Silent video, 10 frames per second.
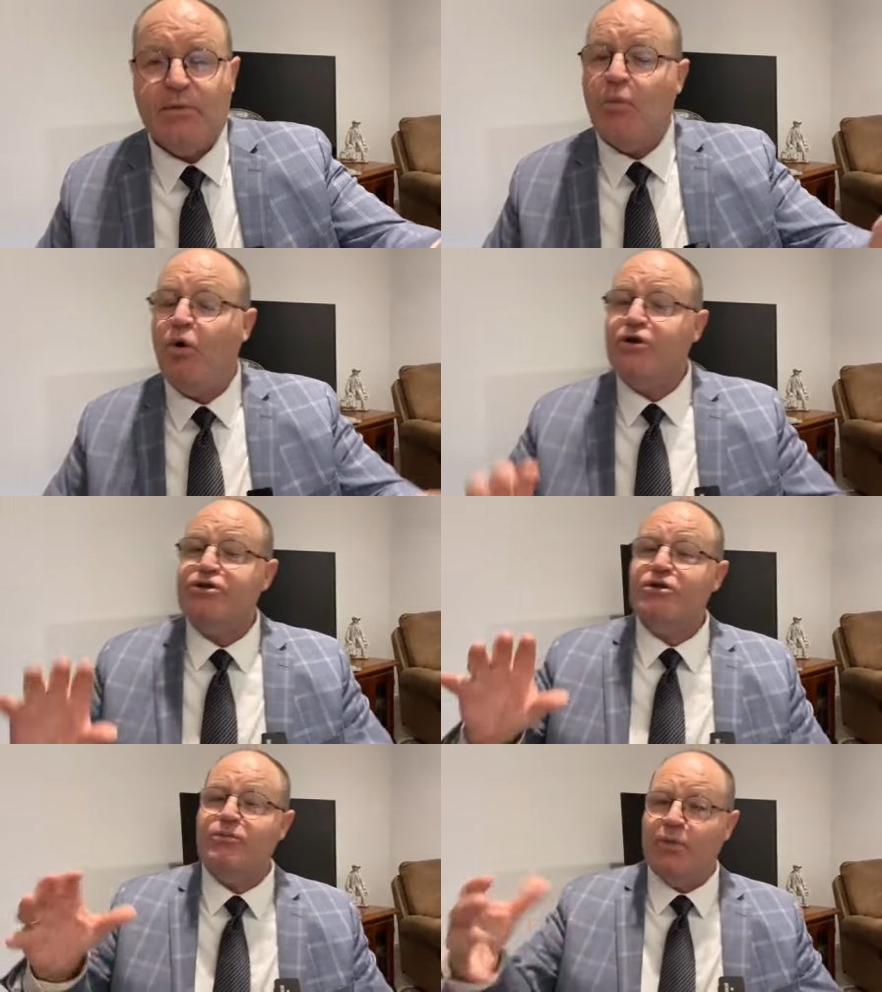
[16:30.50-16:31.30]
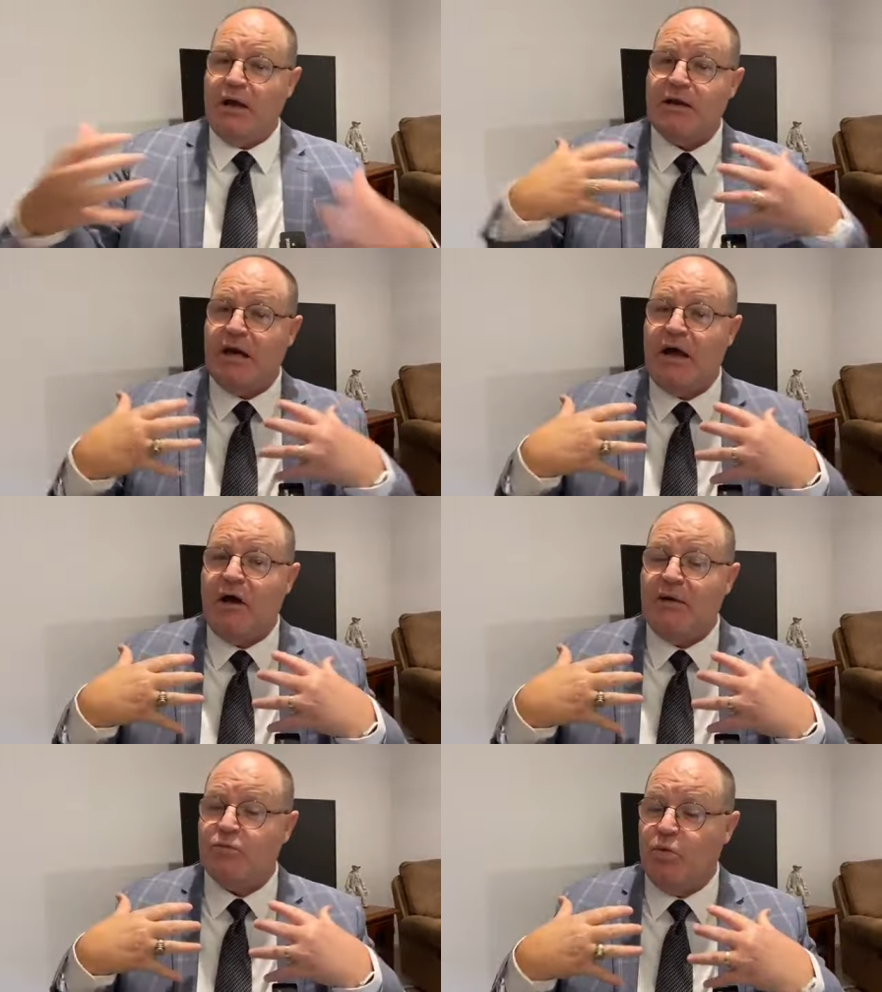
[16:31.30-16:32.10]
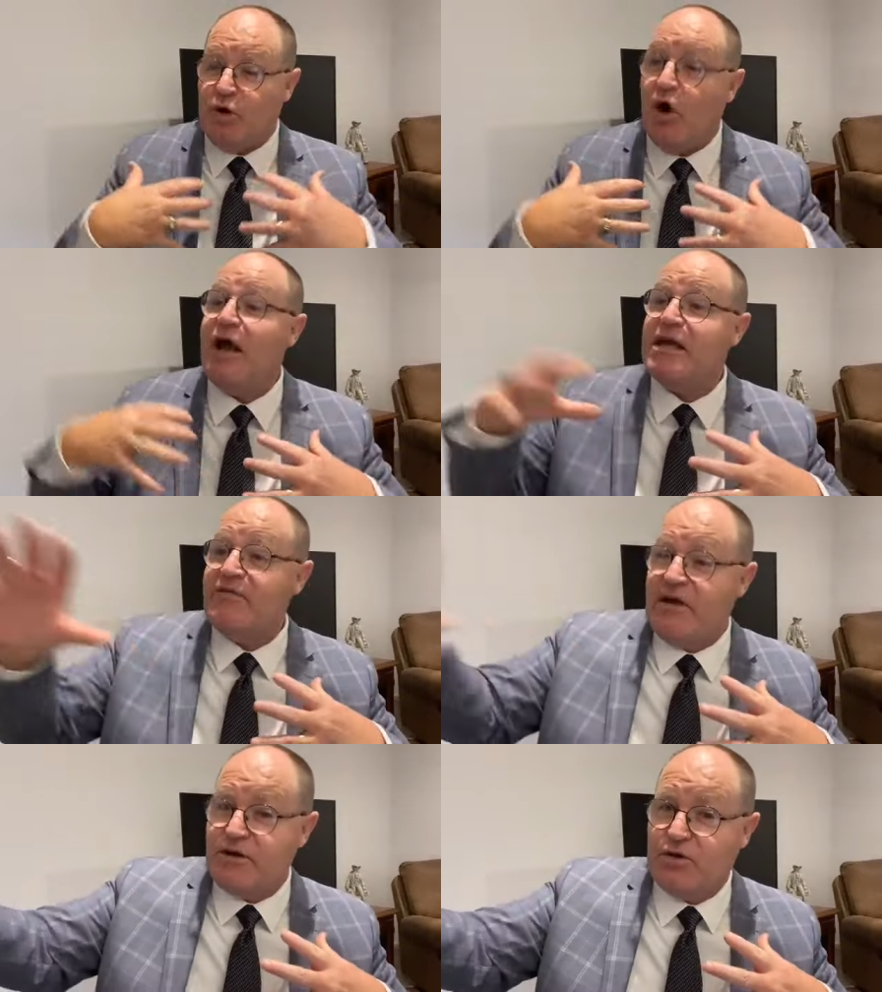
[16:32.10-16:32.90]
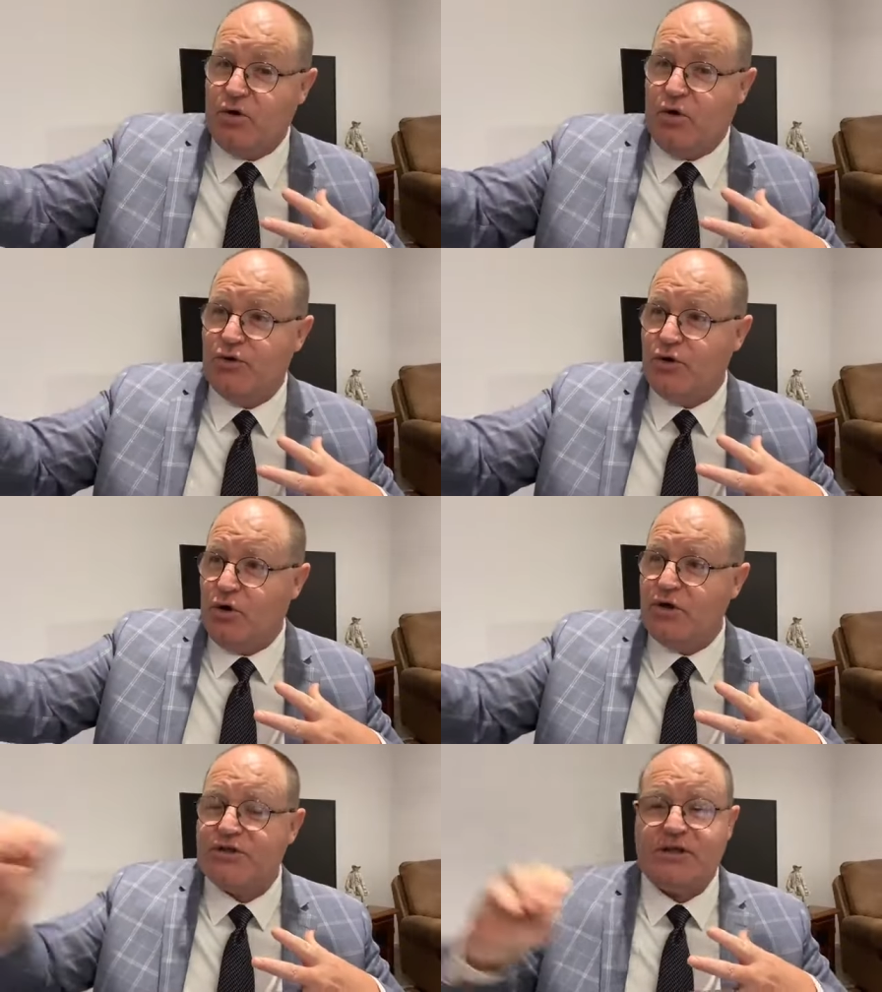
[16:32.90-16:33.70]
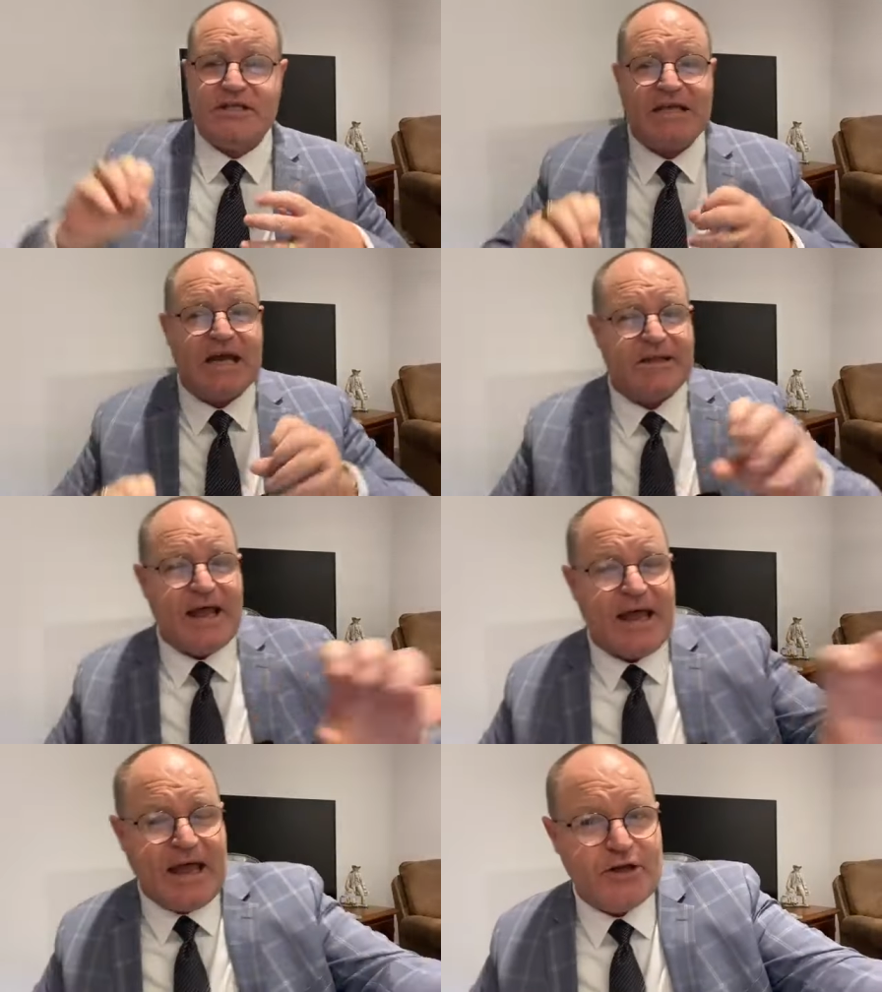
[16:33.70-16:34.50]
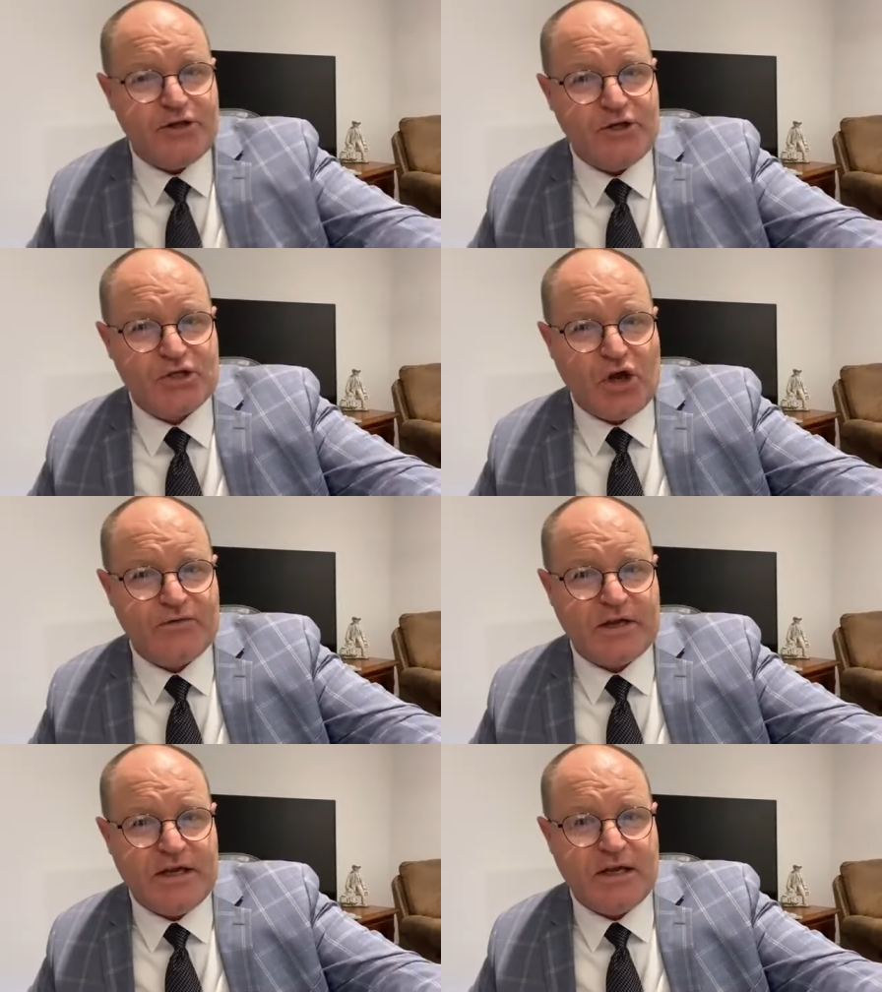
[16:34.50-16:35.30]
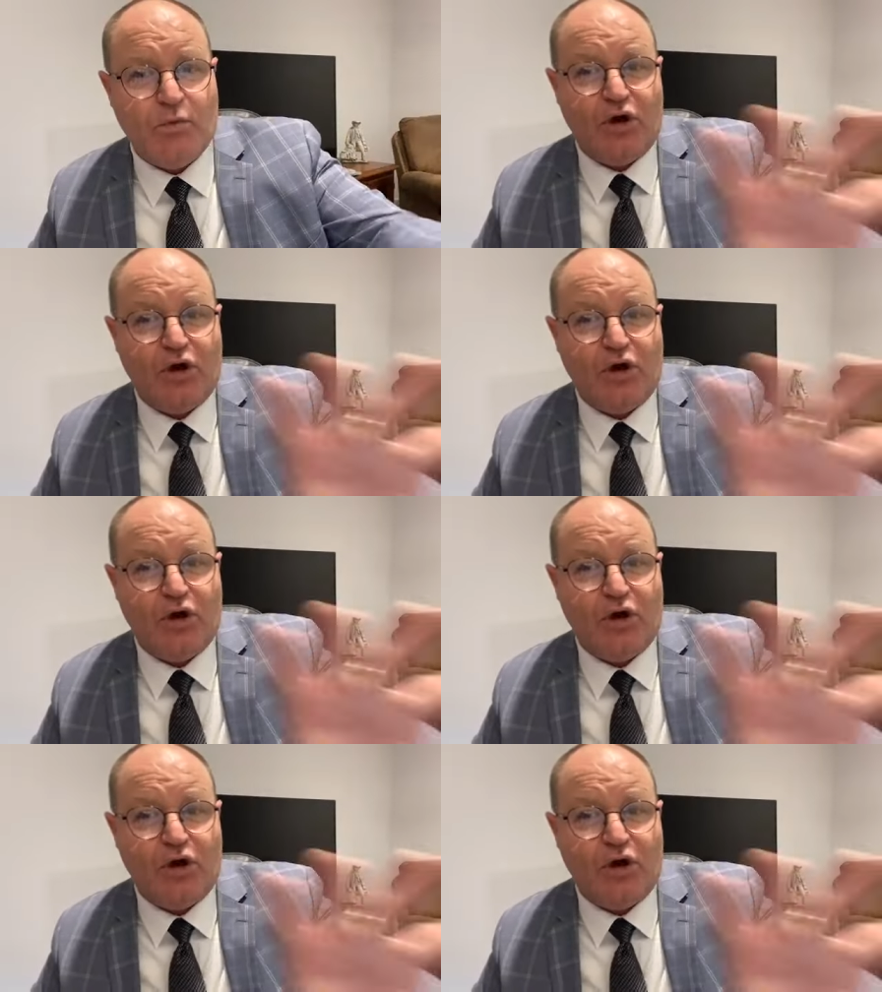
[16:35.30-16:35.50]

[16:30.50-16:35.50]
But what you, but uh, uh, what I give under the Lord, the Lord's going to take that and use over here.